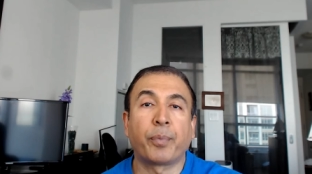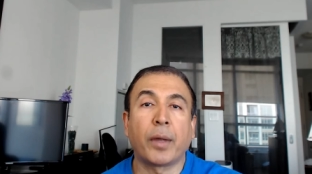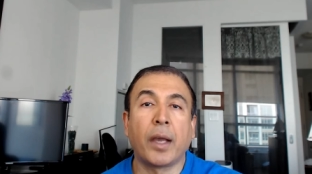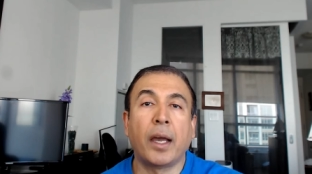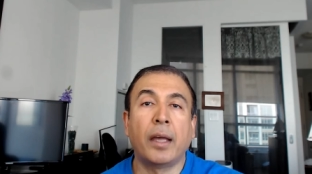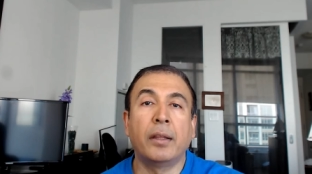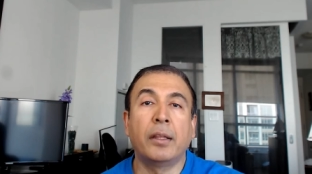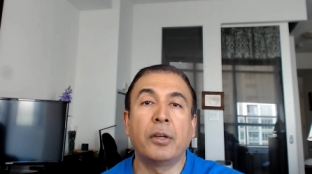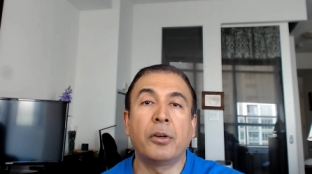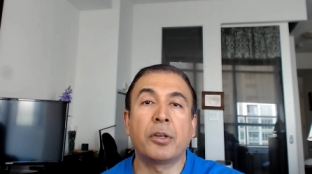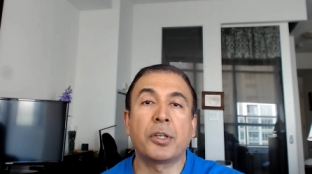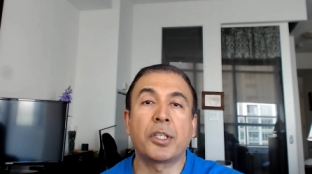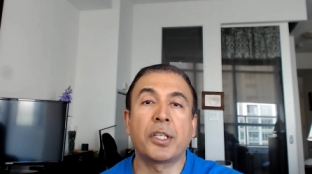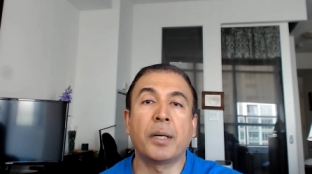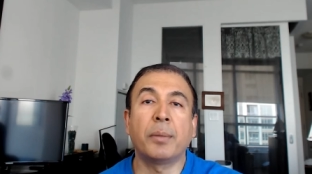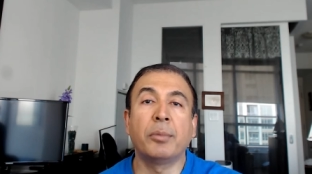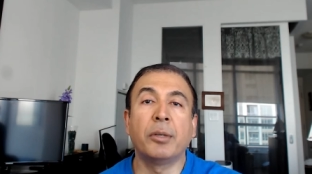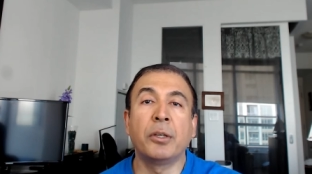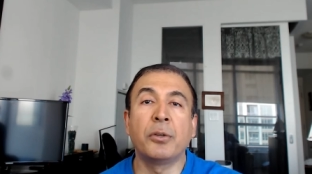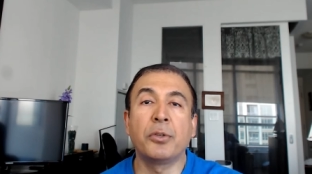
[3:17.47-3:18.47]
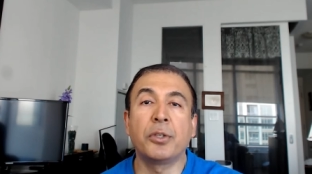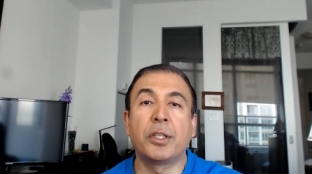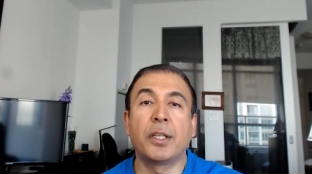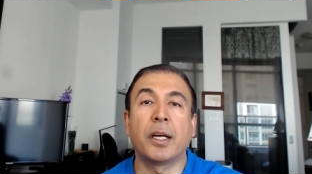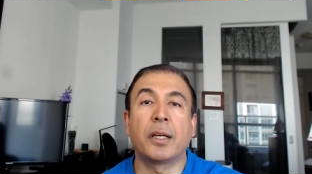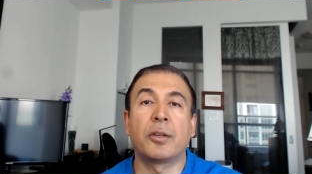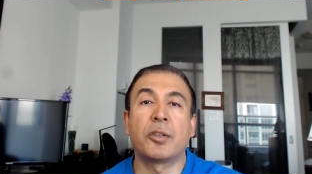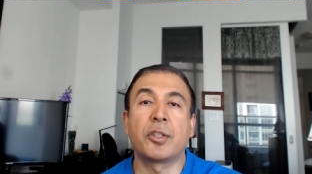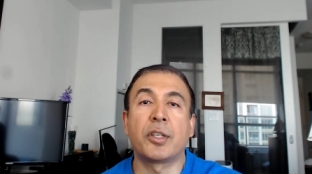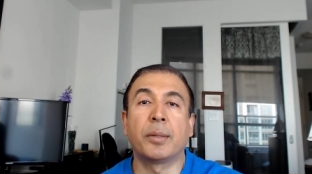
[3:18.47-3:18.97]
And there are some news
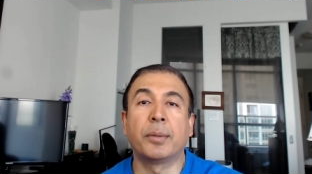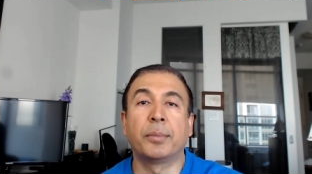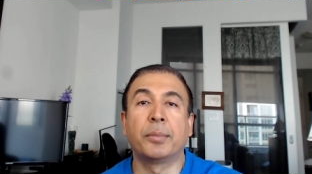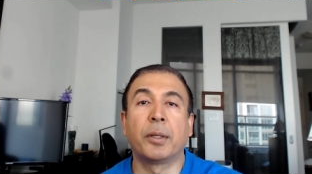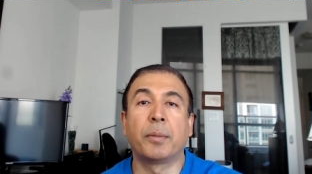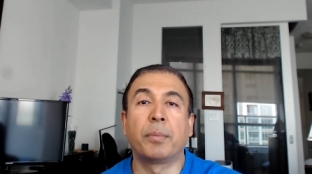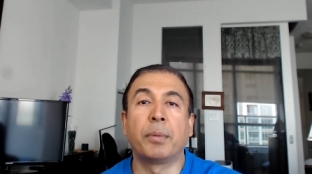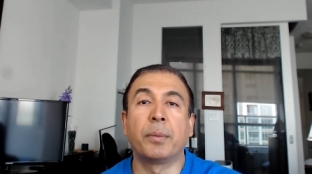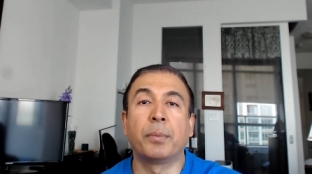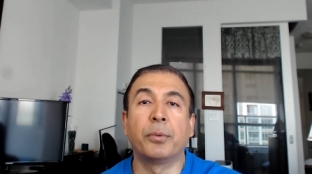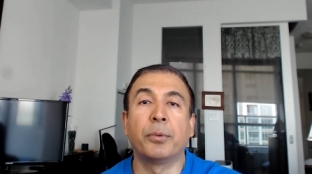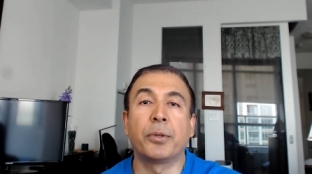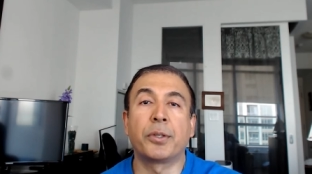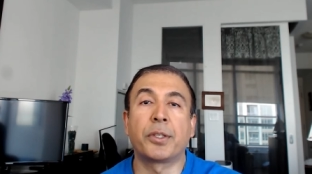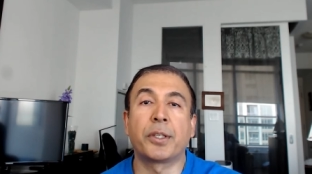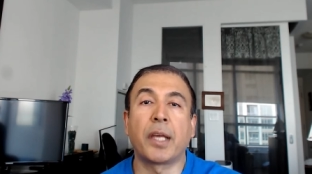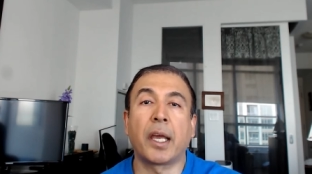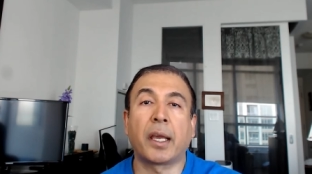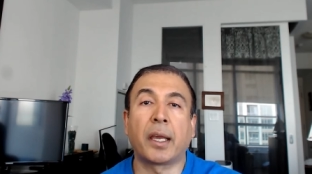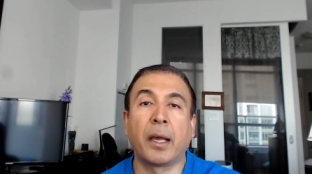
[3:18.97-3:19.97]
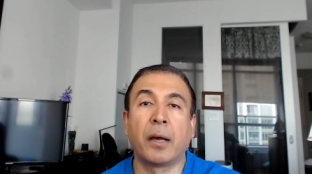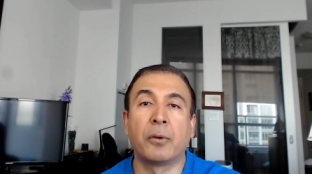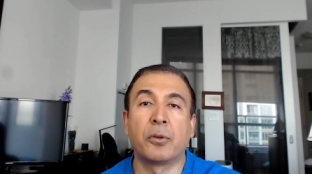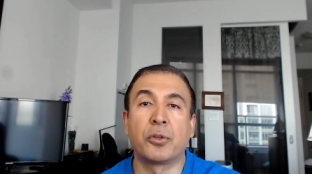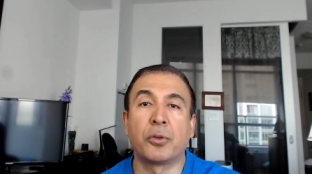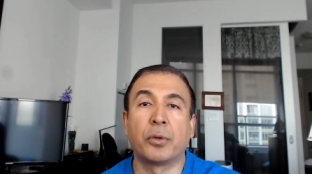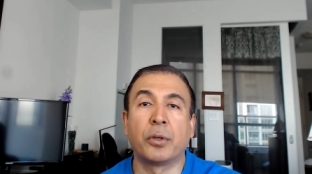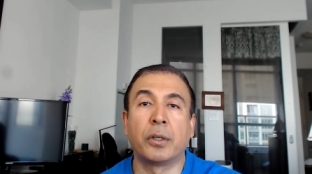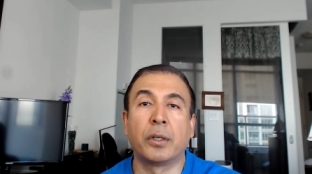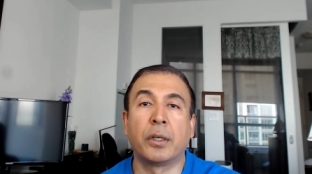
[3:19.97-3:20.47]
that some of the people's
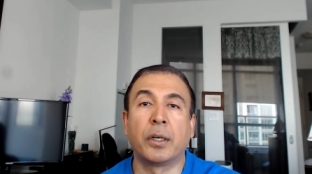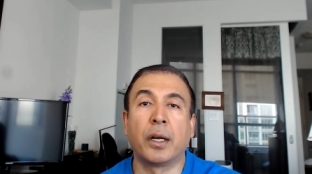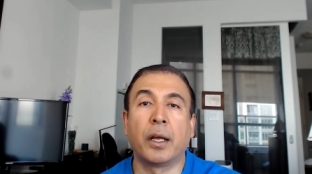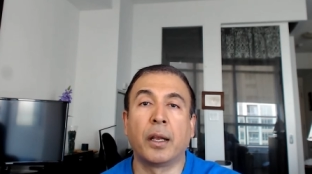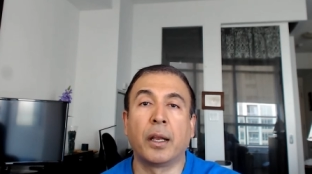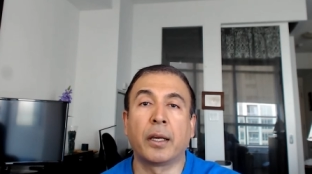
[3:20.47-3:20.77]
accounts were